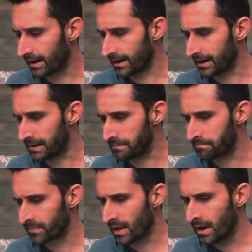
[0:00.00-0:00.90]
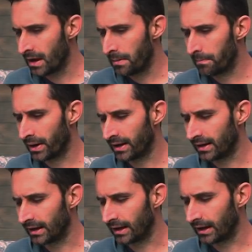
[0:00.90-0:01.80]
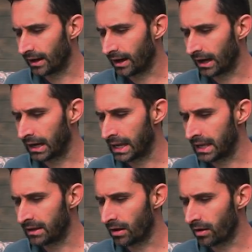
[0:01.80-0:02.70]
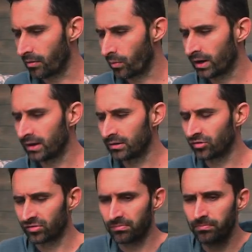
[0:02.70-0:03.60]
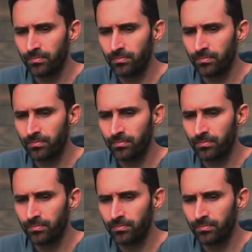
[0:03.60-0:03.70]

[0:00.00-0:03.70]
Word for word: Um, but I wanted to just